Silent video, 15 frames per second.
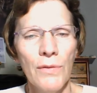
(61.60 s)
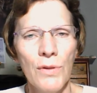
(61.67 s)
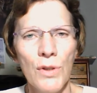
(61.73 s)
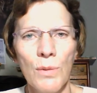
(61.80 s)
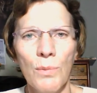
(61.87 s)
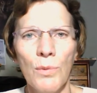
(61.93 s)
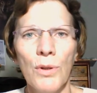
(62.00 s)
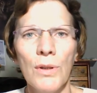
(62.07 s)
you
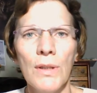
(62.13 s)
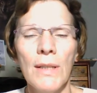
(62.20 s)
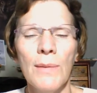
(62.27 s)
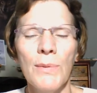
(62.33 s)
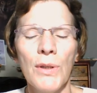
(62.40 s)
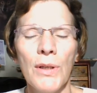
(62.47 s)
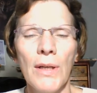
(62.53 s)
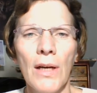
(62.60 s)
some more
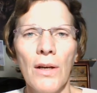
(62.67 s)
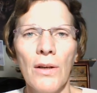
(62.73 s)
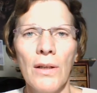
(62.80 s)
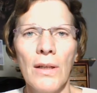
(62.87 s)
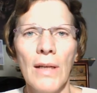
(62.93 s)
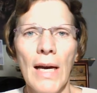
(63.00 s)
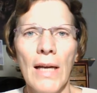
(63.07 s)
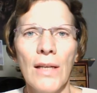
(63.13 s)
tips on
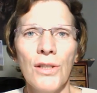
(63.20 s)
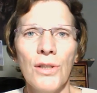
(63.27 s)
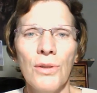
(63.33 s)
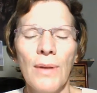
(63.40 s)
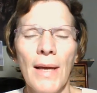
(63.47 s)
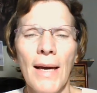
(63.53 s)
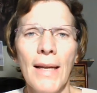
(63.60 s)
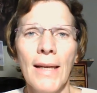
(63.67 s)
how to do
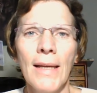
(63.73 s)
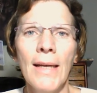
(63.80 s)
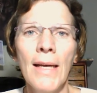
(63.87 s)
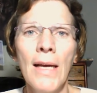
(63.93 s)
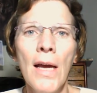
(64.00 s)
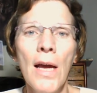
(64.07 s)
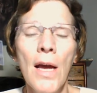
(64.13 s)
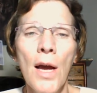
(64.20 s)
that.
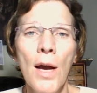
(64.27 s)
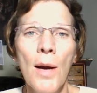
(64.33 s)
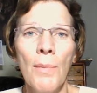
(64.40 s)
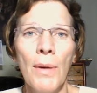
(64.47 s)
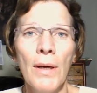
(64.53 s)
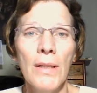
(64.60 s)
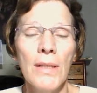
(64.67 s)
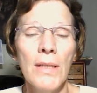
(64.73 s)

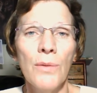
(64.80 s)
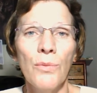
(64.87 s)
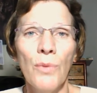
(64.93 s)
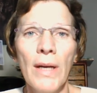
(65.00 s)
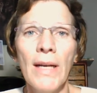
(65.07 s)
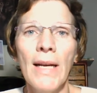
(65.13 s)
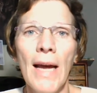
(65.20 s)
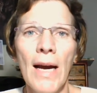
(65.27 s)
But
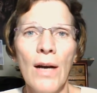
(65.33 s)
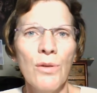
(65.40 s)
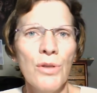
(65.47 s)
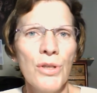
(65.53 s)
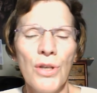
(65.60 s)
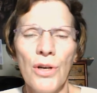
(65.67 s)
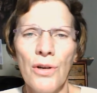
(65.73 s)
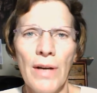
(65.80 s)
right now.
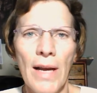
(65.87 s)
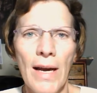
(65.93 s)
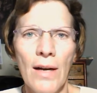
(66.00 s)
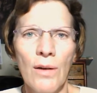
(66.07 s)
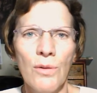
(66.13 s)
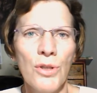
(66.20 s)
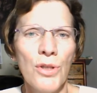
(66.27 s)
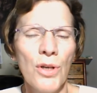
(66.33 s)
Start
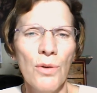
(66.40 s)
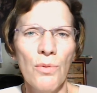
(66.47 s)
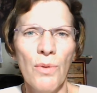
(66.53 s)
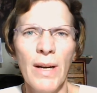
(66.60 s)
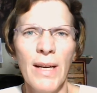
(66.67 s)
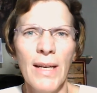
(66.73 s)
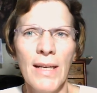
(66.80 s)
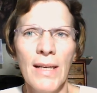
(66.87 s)

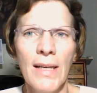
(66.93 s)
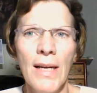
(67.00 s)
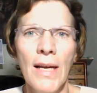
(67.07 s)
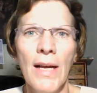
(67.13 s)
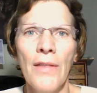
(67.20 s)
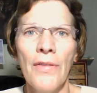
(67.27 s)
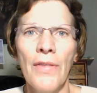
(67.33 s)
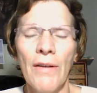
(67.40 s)
writing
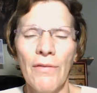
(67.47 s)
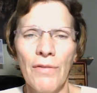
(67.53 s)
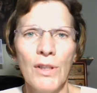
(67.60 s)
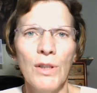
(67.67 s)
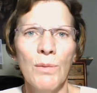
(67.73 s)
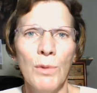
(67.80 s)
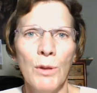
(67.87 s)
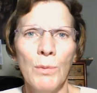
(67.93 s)
that
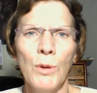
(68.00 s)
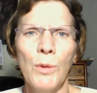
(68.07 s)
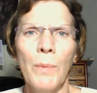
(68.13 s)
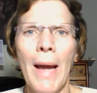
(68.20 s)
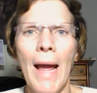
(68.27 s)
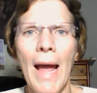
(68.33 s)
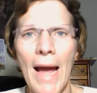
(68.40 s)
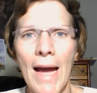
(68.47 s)
fiction book blurb
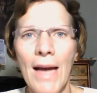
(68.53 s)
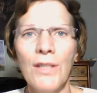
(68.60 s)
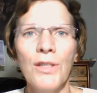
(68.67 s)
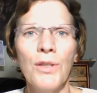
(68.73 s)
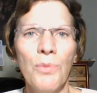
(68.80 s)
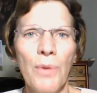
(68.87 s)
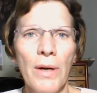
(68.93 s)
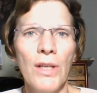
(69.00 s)
as
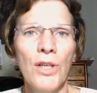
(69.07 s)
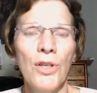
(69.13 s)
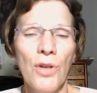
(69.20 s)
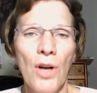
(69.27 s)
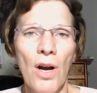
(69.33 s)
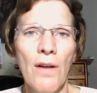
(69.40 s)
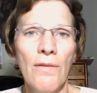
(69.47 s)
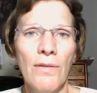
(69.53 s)
you're writing your
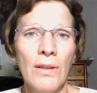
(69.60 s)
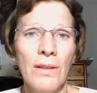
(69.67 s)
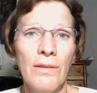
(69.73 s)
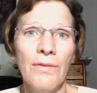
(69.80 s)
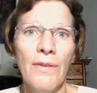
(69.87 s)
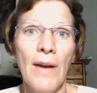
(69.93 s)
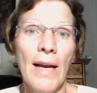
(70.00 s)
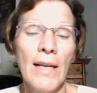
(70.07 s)
novel. In
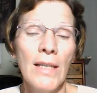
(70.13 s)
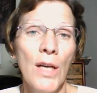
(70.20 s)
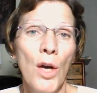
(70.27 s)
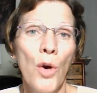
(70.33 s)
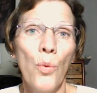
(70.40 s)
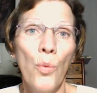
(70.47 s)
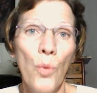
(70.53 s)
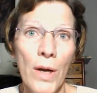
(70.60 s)
fact,
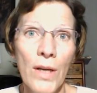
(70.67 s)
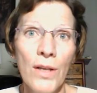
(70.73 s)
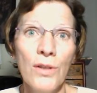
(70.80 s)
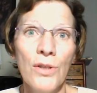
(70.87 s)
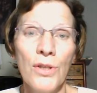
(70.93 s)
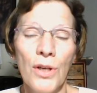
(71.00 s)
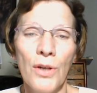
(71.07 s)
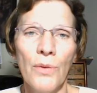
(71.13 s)
when you
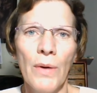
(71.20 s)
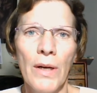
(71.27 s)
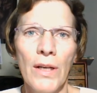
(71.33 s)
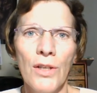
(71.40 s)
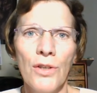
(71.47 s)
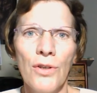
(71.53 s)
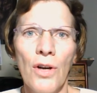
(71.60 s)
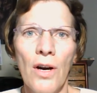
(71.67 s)
start
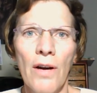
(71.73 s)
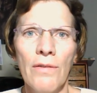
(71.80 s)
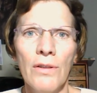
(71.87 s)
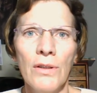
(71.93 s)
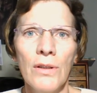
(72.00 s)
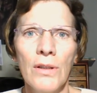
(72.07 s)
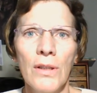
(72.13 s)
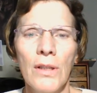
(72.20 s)
writing your novel,